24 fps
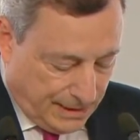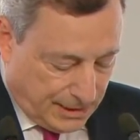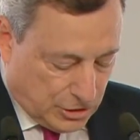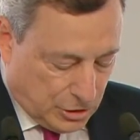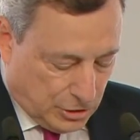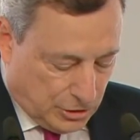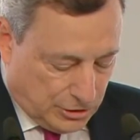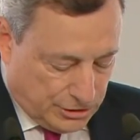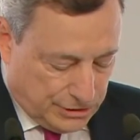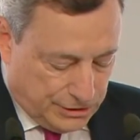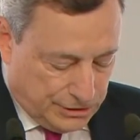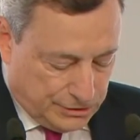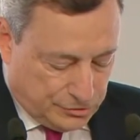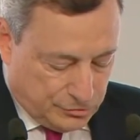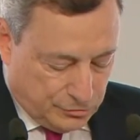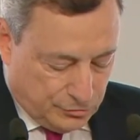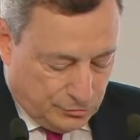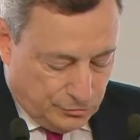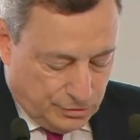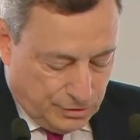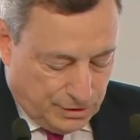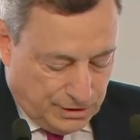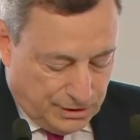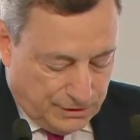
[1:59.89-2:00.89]
According
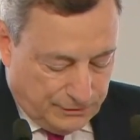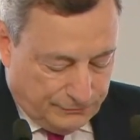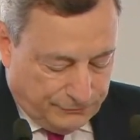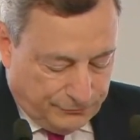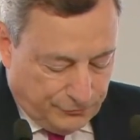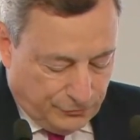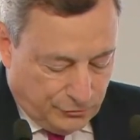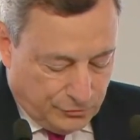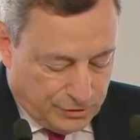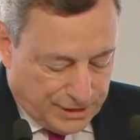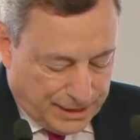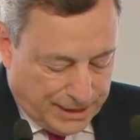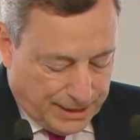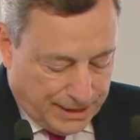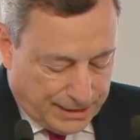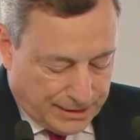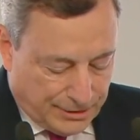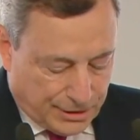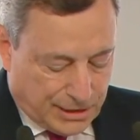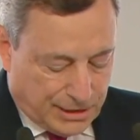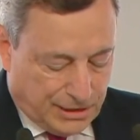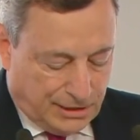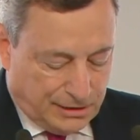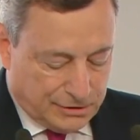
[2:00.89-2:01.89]
to the Food and
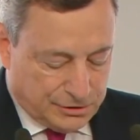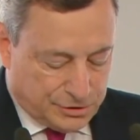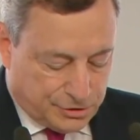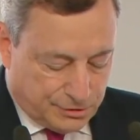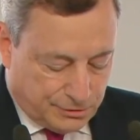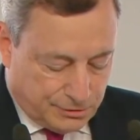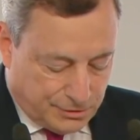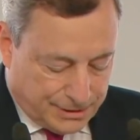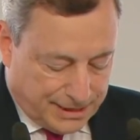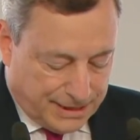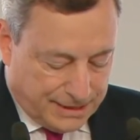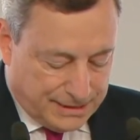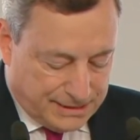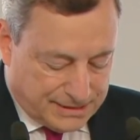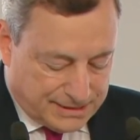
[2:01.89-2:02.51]
Agriculture